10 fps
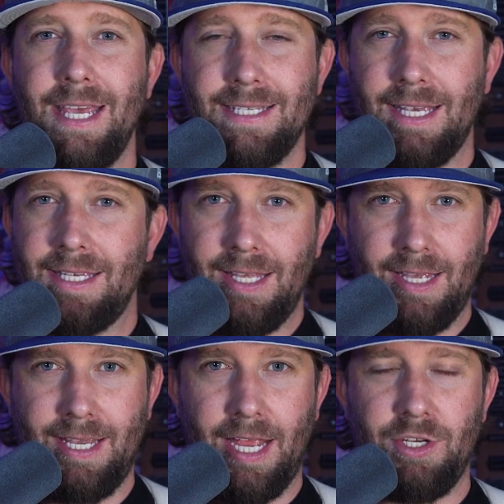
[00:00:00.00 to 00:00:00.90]
This is
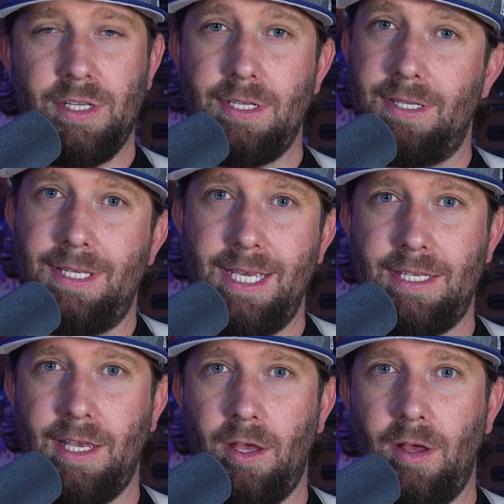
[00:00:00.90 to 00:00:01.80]
the attention to
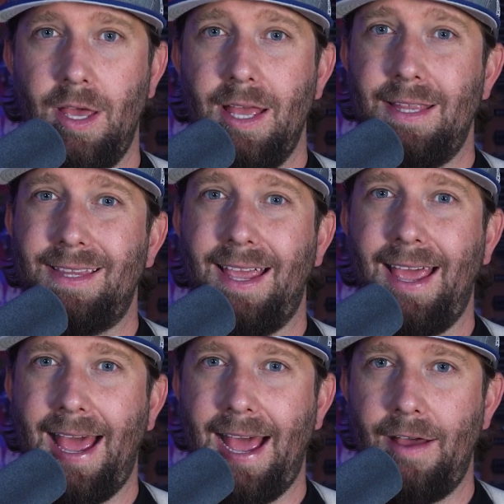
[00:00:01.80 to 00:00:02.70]
detail that they
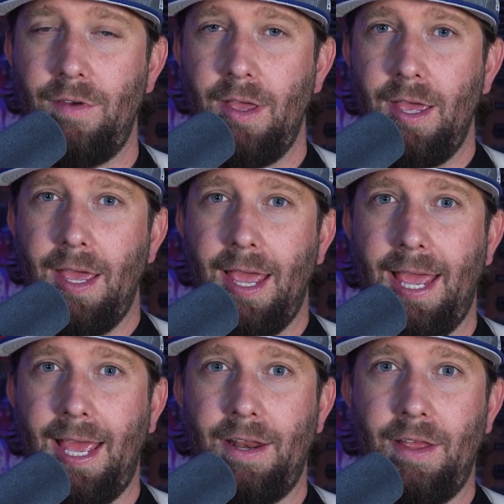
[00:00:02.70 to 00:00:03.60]
have,
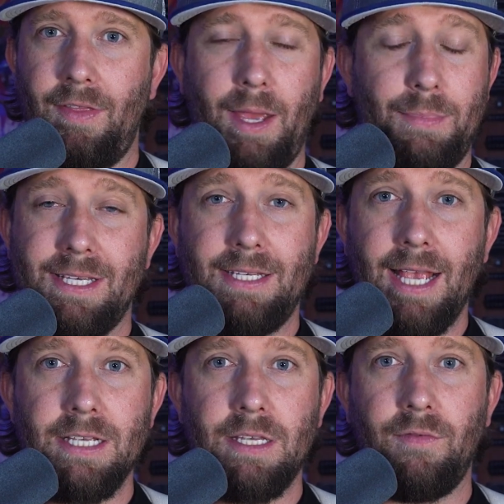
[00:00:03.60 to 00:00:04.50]
and they
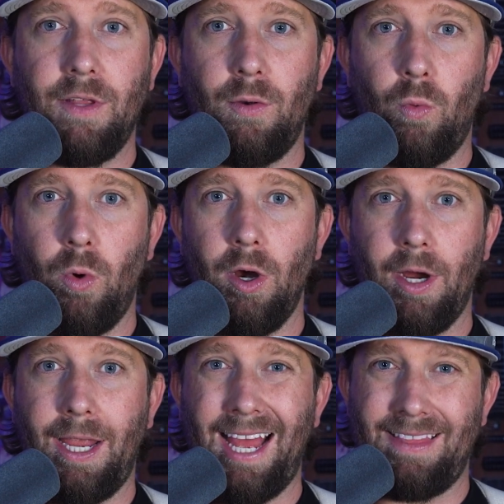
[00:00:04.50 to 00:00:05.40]
obsessively
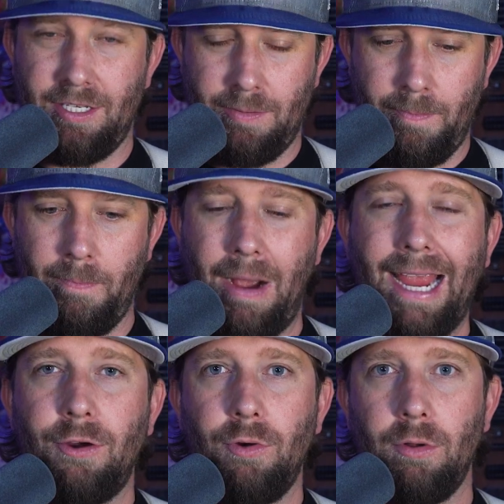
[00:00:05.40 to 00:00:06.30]
work at this
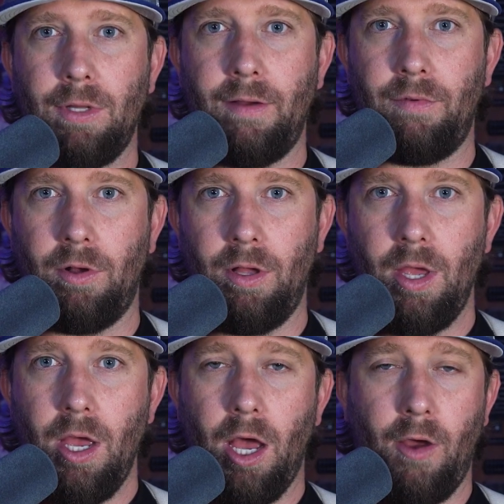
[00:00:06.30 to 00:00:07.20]
micro level
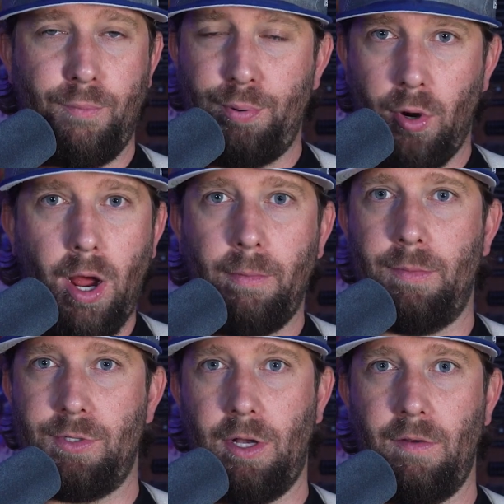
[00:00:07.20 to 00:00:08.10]
of
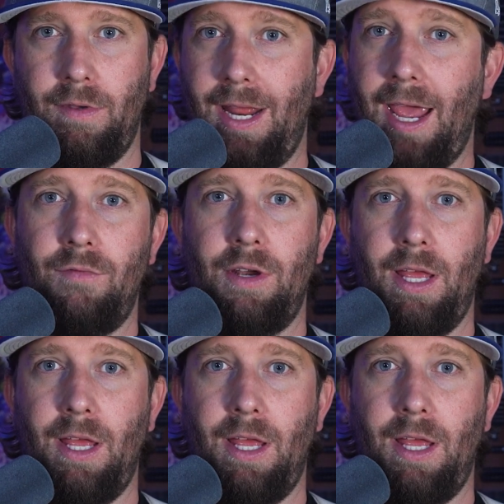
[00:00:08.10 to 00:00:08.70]
problem solving every